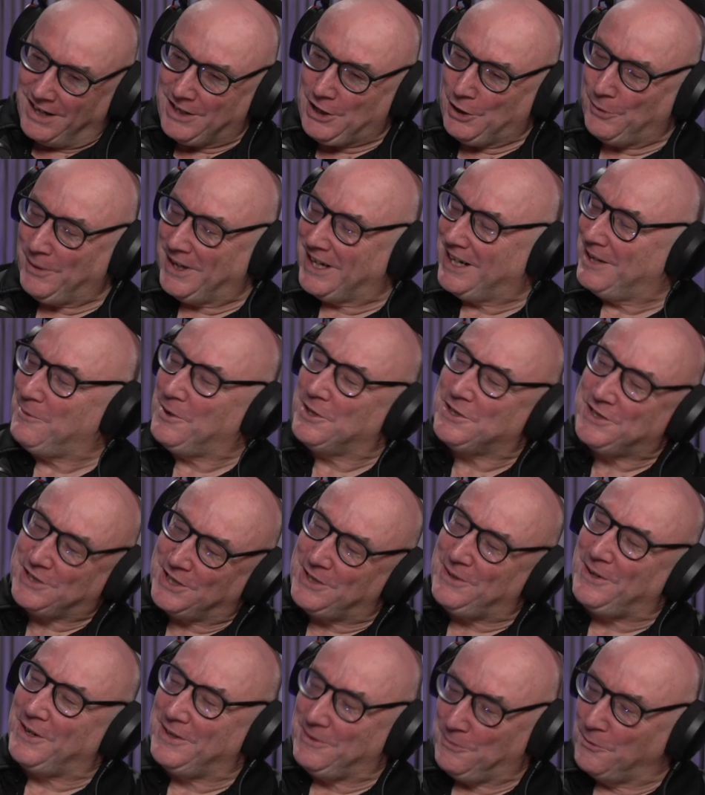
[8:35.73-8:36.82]
quickly, what do
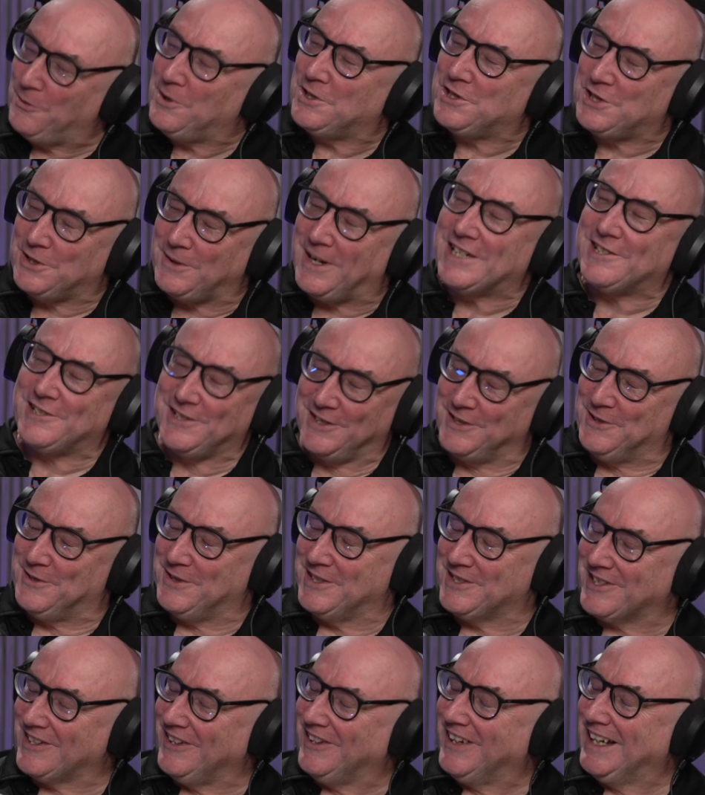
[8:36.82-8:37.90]
you actually do
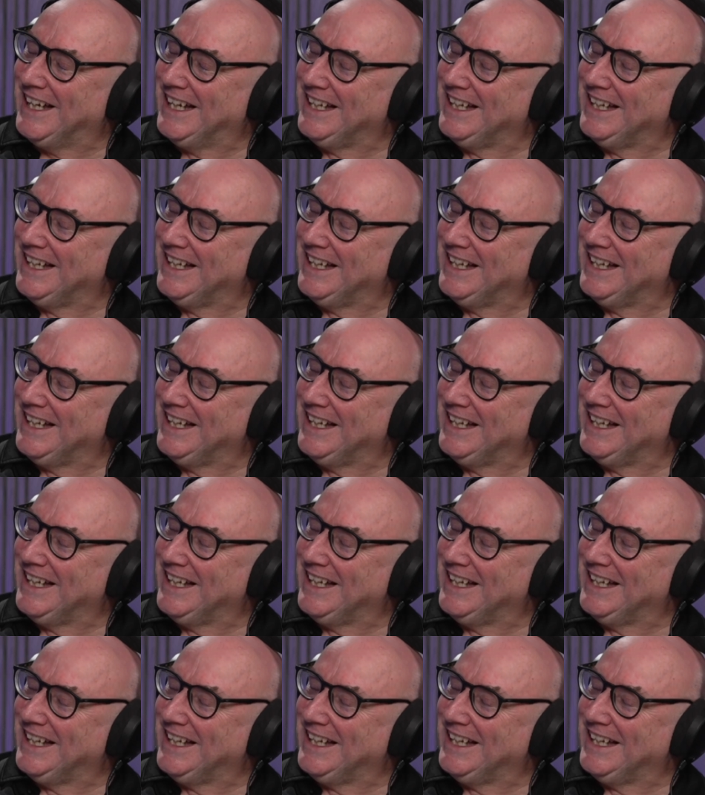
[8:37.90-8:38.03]
at Sky?